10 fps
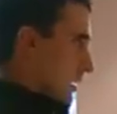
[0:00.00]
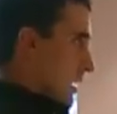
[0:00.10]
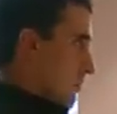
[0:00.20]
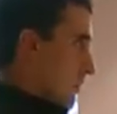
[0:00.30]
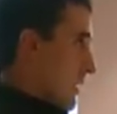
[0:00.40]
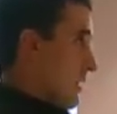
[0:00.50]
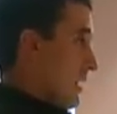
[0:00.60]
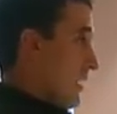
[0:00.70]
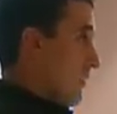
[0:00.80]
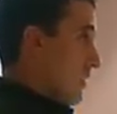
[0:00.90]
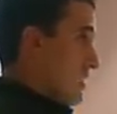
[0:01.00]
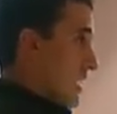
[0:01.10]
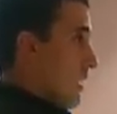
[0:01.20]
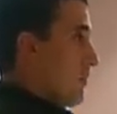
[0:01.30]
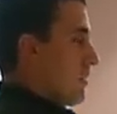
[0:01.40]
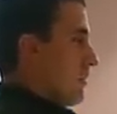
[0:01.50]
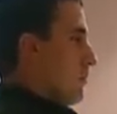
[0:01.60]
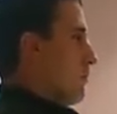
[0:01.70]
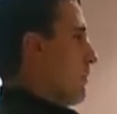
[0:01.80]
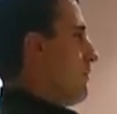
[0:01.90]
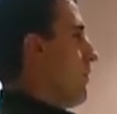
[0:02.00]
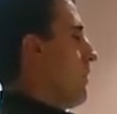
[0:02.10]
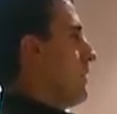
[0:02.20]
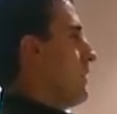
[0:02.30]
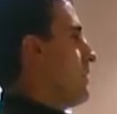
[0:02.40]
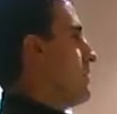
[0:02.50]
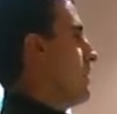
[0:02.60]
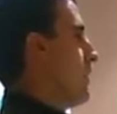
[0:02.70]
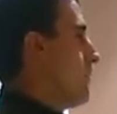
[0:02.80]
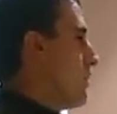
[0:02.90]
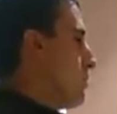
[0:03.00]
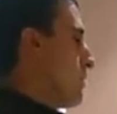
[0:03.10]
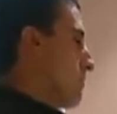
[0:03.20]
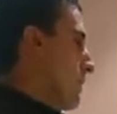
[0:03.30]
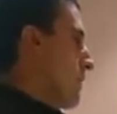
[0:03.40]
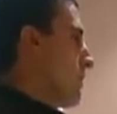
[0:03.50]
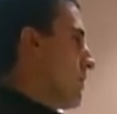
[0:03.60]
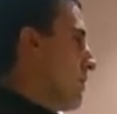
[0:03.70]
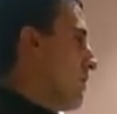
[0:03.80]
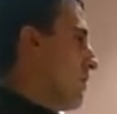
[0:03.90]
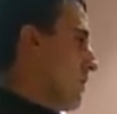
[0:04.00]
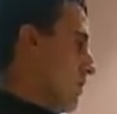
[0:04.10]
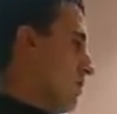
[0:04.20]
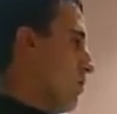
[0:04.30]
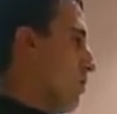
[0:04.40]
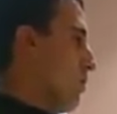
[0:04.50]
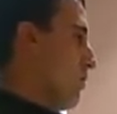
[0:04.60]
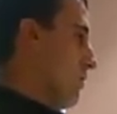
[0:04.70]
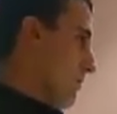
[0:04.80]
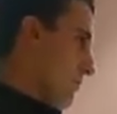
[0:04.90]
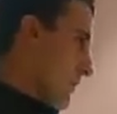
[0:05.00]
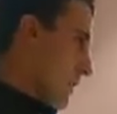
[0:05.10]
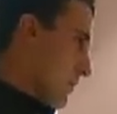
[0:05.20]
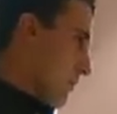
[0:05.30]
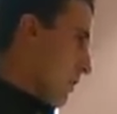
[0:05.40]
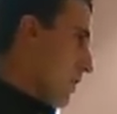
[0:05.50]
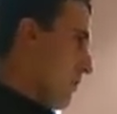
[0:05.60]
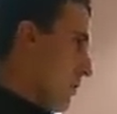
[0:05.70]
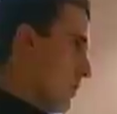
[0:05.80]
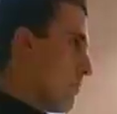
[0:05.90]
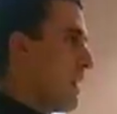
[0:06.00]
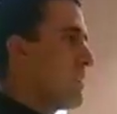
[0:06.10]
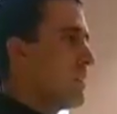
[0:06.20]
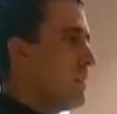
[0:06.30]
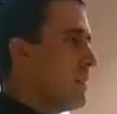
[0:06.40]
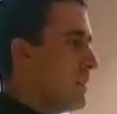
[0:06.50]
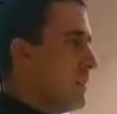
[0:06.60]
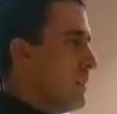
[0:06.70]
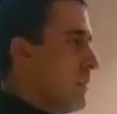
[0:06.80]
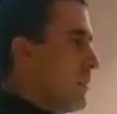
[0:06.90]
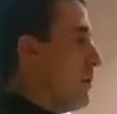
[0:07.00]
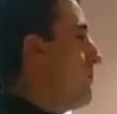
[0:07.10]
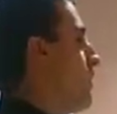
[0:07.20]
come about the end of October, we find that once we deplete the soil profile capacity, we